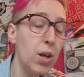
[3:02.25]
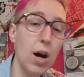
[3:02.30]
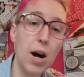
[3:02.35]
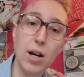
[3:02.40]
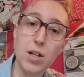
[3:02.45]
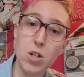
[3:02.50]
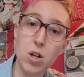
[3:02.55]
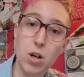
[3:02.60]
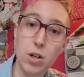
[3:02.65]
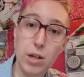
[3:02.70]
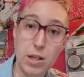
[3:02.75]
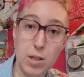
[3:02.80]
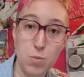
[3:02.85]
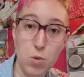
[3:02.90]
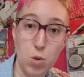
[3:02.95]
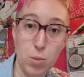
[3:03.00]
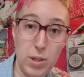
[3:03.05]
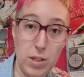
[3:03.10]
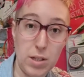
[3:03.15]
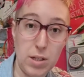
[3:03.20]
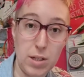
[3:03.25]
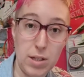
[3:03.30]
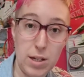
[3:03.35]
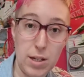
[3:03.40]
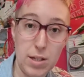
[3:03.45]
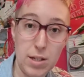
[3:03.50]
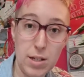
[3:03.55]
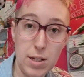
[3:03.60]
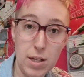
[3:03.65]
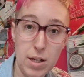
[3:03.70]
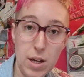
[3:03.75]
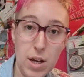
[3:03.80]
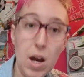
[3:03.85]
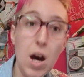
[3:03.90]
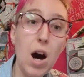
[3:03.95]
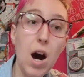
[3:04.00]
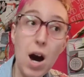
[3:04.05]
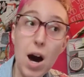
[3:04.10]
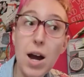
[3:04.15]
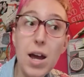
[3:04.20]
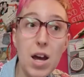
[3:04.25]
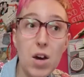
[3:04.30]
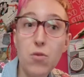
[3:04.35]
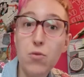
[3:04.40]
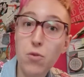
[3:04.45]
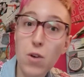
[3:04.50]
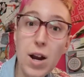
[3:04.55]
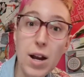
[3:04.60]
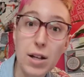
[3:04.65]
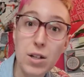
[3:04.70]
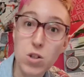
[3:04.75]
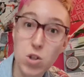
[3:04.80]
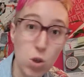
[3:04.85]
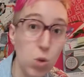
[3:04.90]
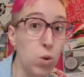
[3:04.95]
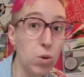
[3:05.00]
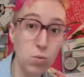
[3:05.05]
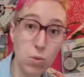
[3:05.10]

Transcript: I target small businesses. I have friends who are